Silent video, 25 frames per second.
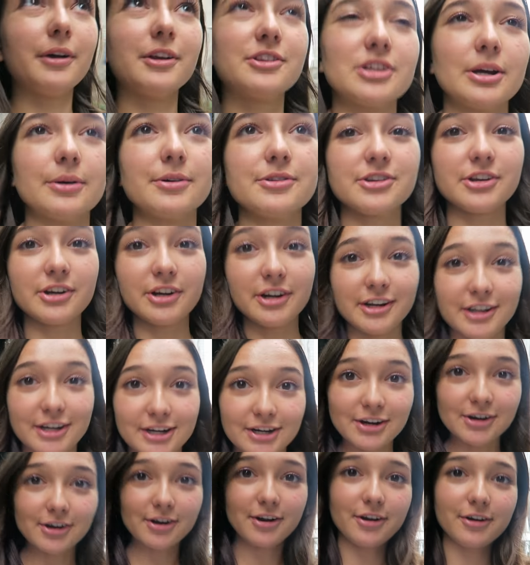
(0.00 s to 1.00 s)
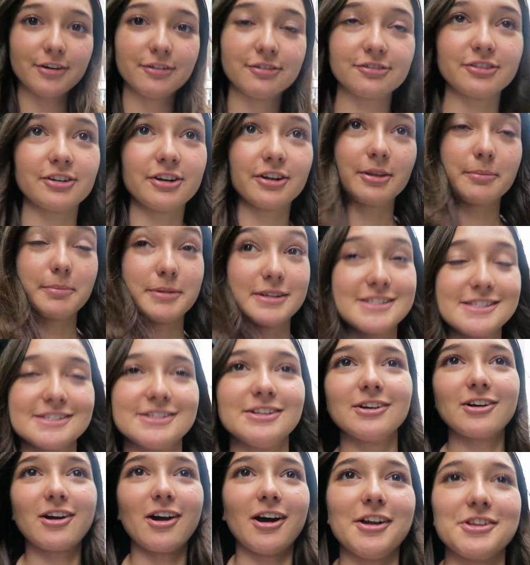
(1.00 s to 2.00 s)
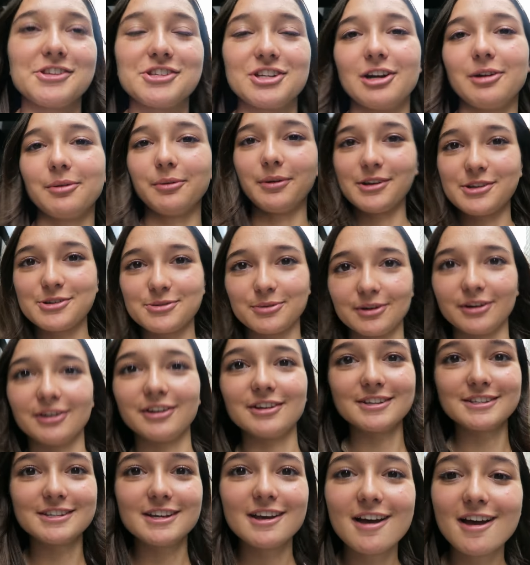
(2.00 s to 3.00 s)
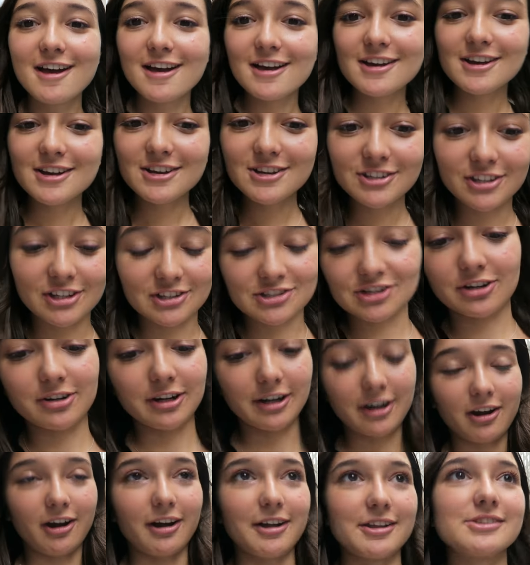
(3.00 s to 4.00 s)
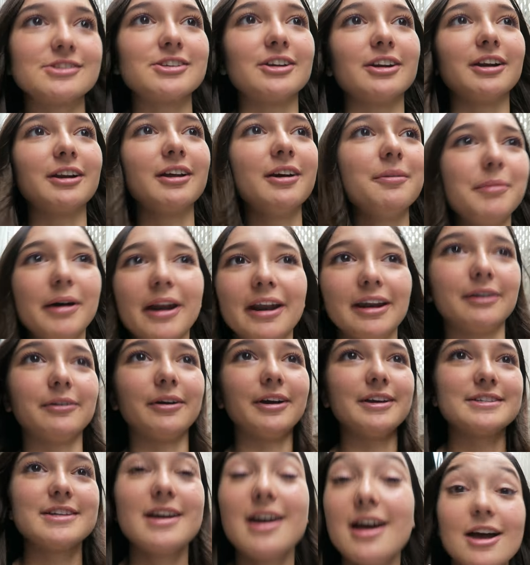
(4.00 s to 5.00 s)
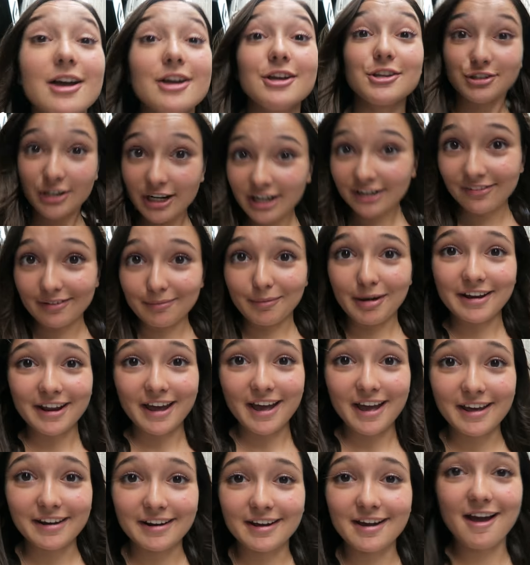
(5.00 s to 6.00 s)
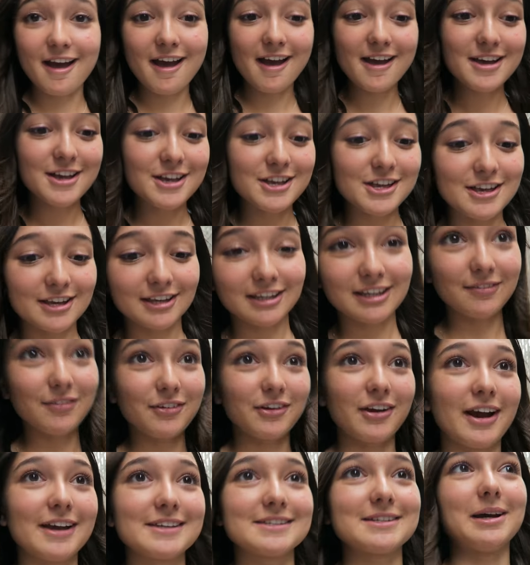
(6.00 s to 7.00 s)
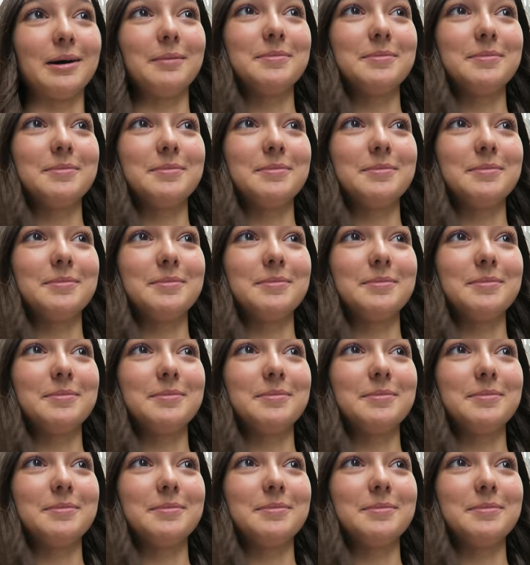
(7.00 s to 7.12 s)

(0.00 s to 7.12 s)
which I was here a year ago for the Bastille concert, which was such a great concert. But anyways, trying to find my dad, giving you guys an